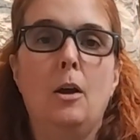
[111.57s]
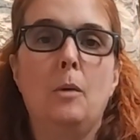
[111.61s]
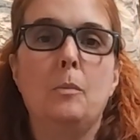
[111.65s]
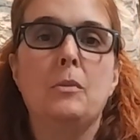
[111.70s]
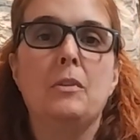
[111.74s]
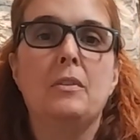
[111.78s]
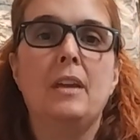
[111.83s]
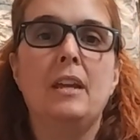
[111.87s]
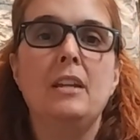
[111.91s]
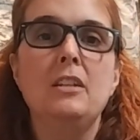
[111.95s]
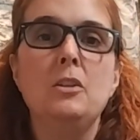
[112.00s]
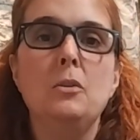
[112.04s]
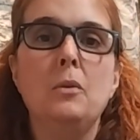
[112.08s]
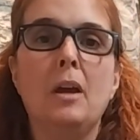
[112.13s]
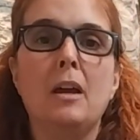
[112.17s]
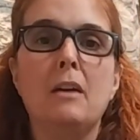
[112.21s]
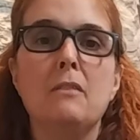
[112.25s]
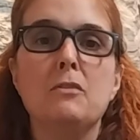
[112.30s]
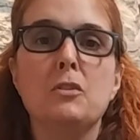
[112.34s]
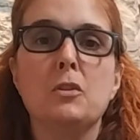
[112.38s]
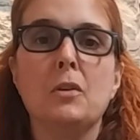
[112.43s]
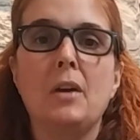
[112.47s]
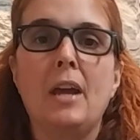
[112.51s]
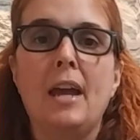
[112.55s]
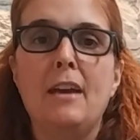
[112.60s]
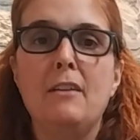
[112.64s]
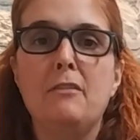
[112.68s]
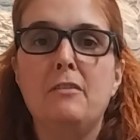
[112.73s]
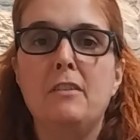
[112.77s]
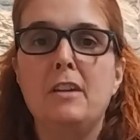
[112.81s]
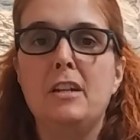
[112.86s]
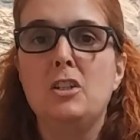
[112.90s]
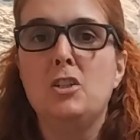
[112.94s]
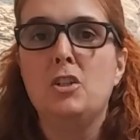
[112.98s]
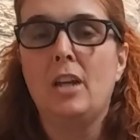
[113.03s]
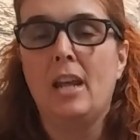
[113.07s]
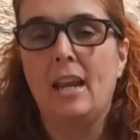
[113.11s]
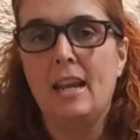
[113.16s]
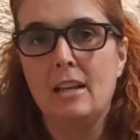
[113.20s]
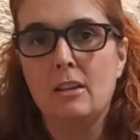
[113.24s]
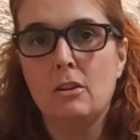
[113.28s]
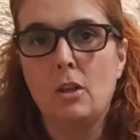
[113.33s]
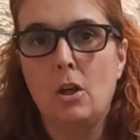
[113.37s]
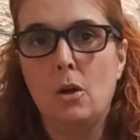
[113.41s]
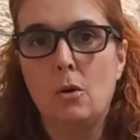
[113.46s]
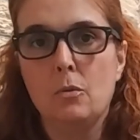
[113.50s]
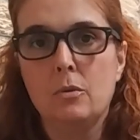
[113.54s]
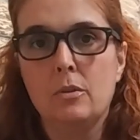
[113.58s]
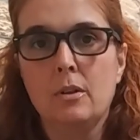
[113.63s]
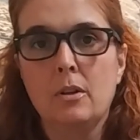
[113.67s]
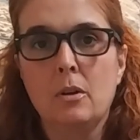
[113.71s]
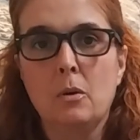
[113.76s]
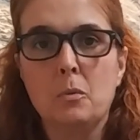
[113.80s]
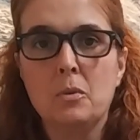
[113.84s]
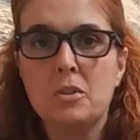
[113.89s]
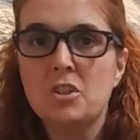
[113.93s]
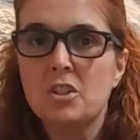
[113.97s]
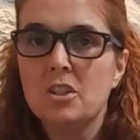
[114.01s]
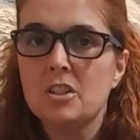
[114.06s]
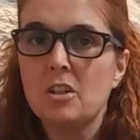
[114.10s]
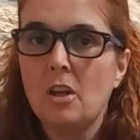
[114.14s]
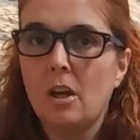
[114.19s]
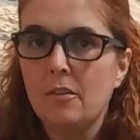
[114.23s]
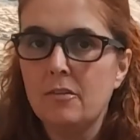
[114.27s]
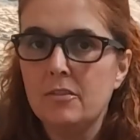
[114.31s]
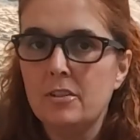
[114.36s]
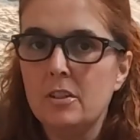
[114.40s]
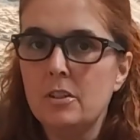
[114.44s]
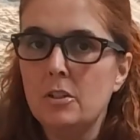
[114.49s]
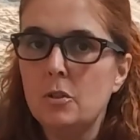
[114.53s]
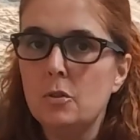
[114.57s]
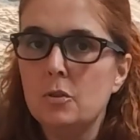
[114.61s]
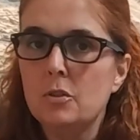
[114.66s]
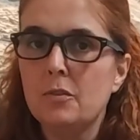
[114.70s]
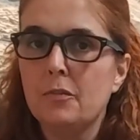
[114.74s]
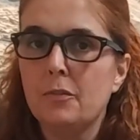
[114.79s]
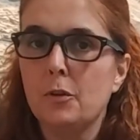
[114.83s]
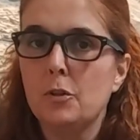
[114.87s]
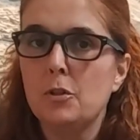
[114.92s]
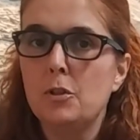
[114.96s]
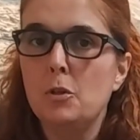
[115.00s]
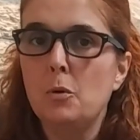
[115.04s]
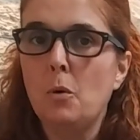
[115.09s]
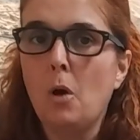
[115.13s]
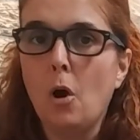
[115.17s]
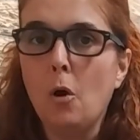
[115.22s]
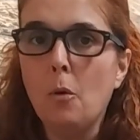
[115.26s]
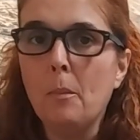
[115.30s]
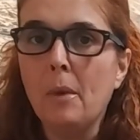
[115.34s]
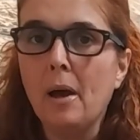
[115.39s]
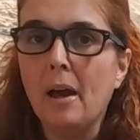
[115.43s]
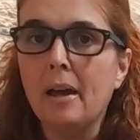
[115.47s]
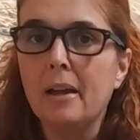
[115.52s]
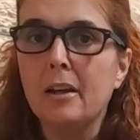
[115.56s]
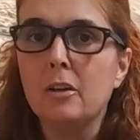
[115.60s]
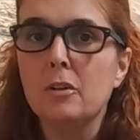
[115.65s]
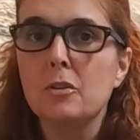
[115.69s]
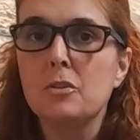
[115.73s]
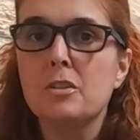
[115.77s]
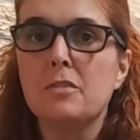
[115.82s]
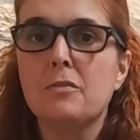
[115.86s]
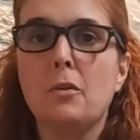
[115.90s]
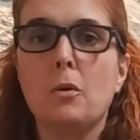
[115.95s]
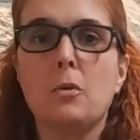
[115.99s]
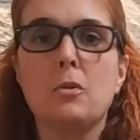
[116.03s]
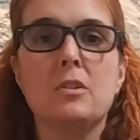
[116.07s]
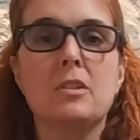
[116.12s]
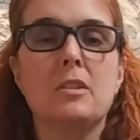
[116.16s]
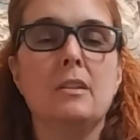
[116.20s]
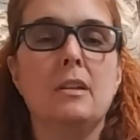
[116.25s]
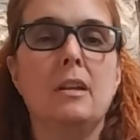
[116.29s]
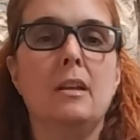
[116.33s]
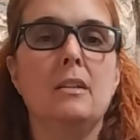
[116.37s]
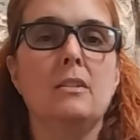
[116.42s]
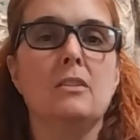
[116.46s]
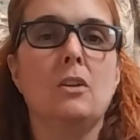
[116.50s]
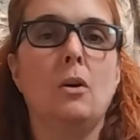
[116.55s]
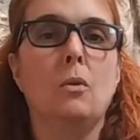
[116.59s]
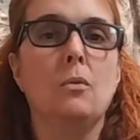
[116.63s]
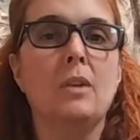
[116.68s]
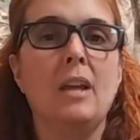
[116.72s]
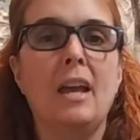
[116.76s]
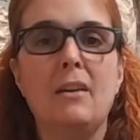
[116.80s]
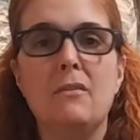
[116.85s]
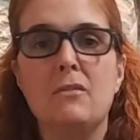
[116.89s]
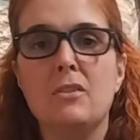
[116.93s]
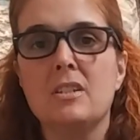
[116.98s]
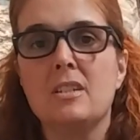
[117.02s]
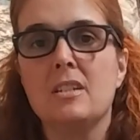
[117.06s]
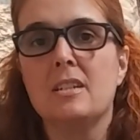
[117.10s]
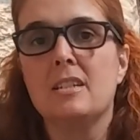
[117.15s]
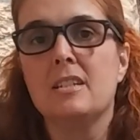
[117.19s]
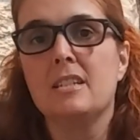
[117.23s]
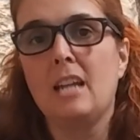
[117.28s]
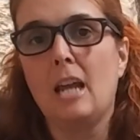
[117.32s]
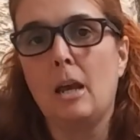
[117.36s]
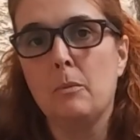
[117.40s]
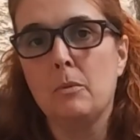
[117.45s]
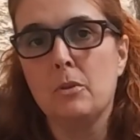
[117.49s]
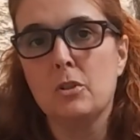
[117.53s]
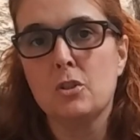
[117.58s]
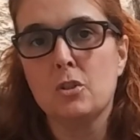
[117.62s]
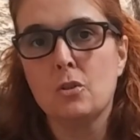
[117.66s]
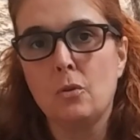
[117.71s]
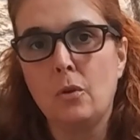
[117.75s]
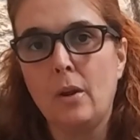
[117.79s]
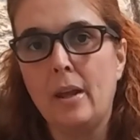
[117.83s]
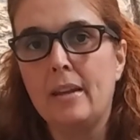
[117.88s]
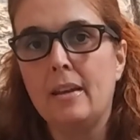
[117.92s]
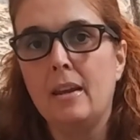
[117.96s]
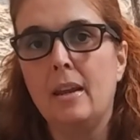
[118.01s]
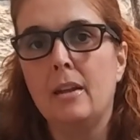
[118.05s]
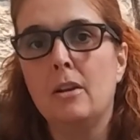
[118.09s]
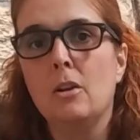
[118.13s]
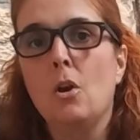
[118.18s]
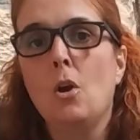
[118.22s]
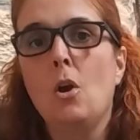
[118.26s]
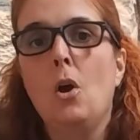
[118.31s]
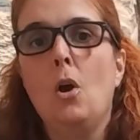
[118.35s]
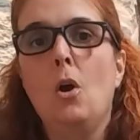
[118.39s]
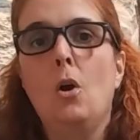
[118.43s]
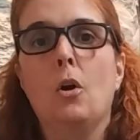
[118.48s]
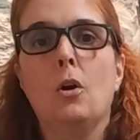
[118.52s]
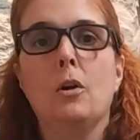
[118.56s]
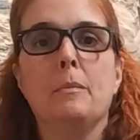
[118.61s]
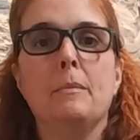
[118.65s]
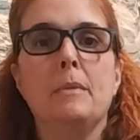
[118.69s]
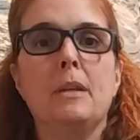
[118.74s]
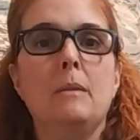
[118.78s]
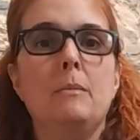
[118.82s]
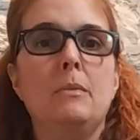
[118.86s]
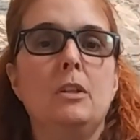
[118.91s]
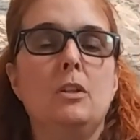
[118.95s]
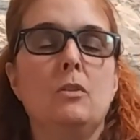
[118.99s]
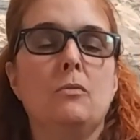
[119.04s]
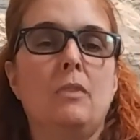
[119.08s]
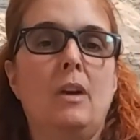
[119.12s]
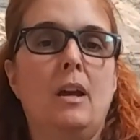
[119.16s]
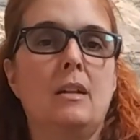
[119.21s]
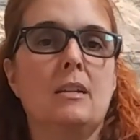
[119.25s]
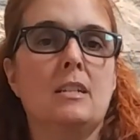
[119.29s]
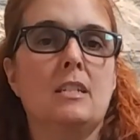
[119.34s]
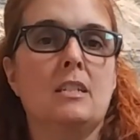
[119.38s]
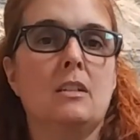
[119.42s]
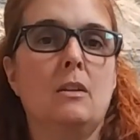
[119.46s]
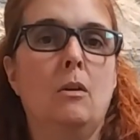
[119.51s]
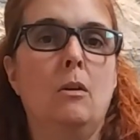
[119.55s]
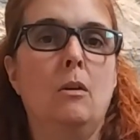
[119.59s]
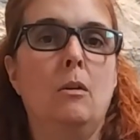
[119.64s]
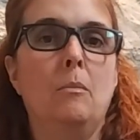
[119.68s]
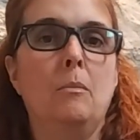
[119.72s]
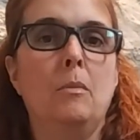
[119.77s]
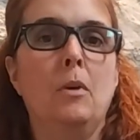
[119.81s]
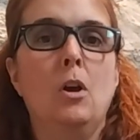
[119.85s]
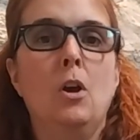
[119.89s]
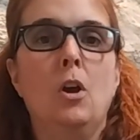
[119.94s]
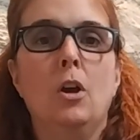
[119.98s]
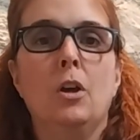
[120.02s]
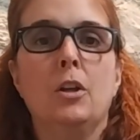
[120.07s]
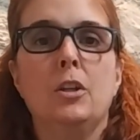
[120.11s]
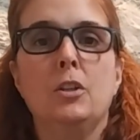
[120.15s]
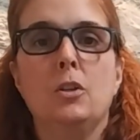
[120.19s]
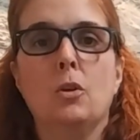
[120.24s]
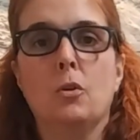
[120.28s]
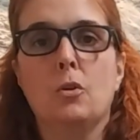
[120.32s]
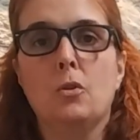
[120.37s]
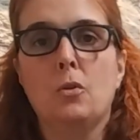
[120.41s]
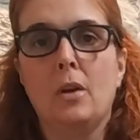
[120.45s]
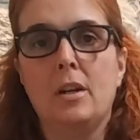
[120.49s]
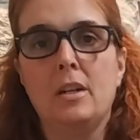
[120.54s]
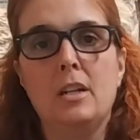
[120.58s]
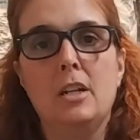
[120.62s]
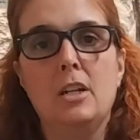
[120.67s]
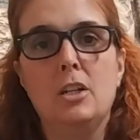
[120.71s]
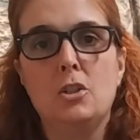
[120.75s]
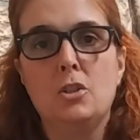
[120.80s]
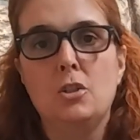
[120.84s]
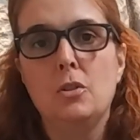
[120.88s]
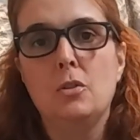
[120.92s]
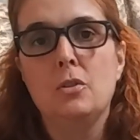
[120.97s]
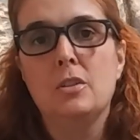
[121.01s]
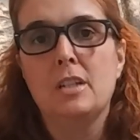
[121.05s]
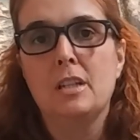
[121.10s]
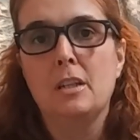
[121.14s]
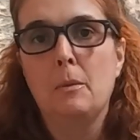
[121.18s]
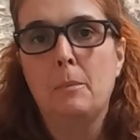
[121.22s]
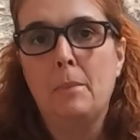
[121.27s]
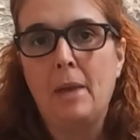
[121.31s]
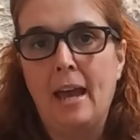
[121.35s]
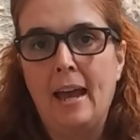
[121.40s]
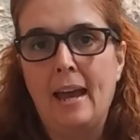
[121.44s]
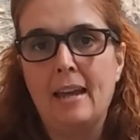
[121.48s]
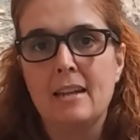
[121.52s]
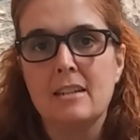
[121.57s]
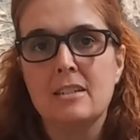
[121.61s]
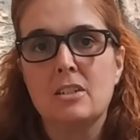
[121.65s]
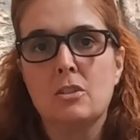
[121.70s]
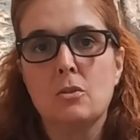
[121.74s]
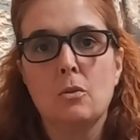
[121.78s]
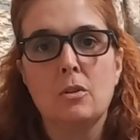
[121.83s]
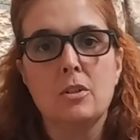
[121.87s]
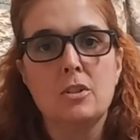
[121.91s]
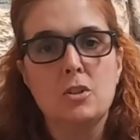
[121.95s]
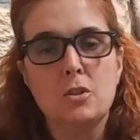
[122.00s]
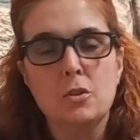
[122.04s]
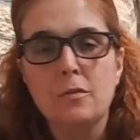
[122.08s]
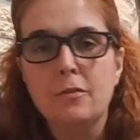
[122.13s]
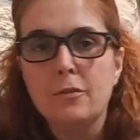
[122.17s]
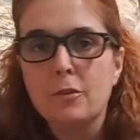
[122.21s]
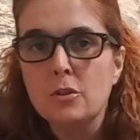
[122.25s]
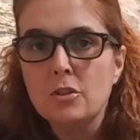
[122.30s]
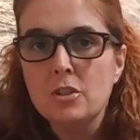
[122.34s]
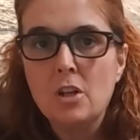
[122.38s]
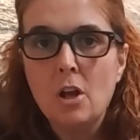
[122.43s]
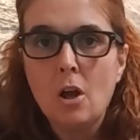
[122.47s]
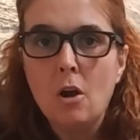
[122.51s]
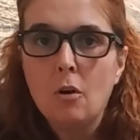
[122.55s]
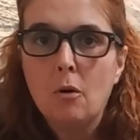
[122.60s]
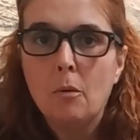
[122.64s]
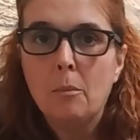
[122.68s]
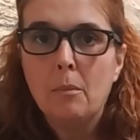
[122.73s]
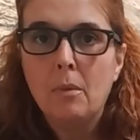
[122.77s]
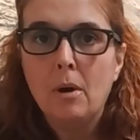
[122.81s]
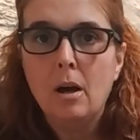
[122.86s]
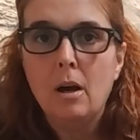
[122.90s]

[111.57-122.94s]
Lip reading: Then you have your FHA loan, which is often used for new home buyers, folks that don't have as established credit, or maybe you've had some, credit issues in the past, or it's your first home.